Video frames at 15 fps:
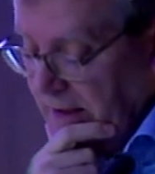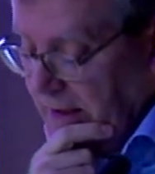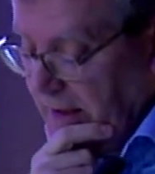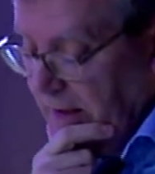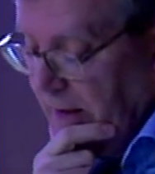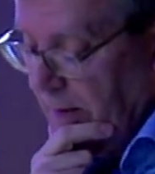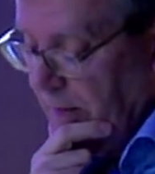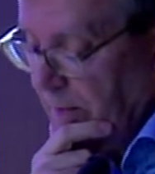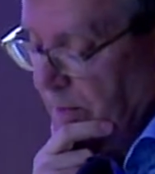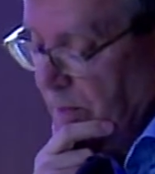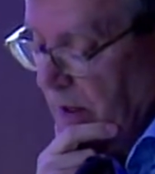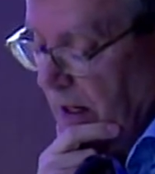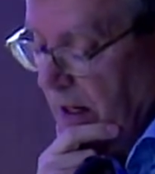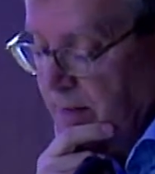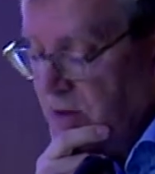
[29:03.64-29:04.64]

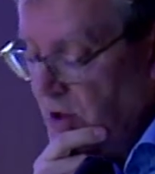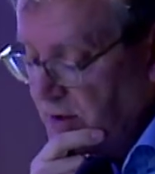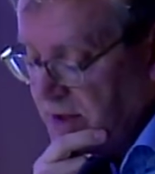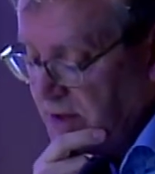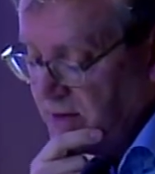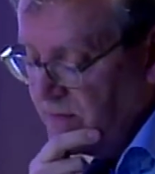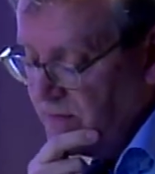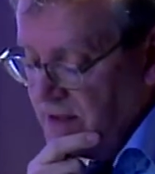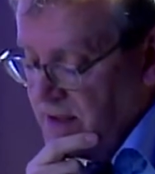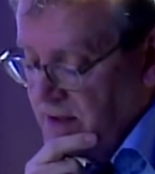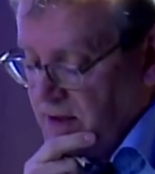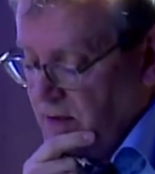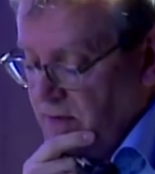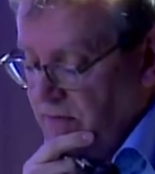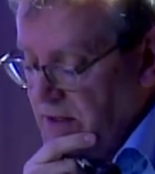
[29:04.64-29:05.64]
I'm not
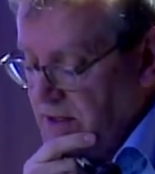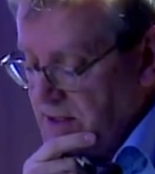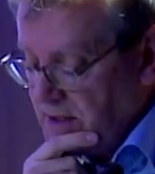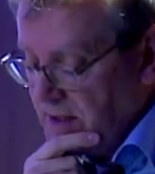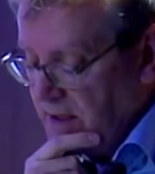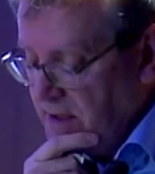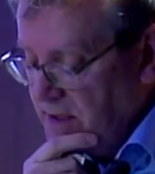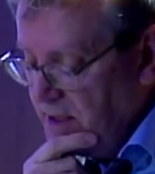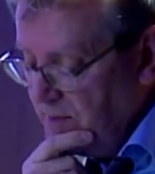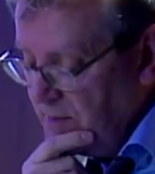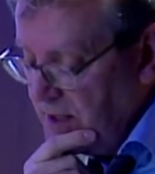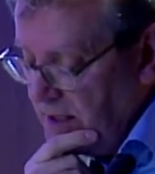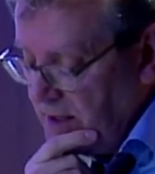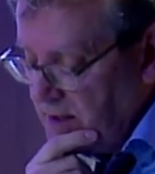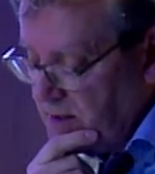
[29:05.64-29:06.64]
convinced that a deep
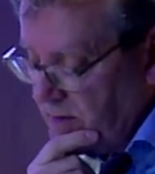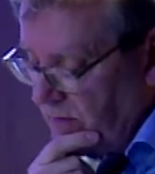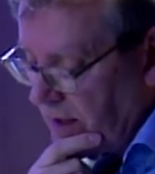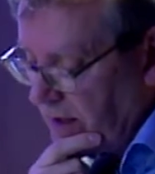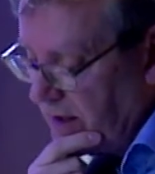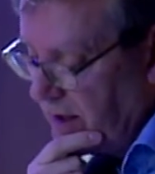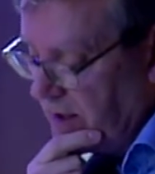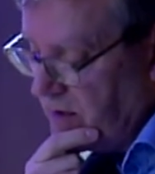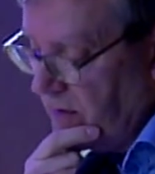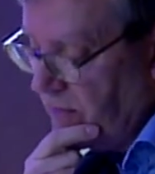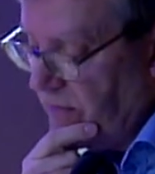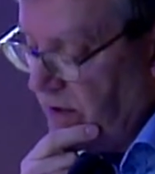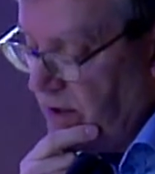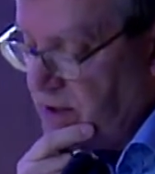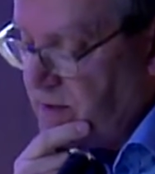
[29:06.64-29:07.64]
dance of architecture and
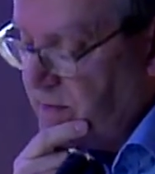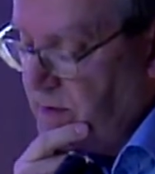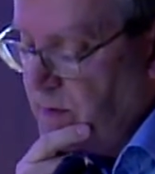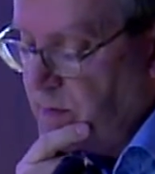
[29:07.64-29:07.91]
philosophy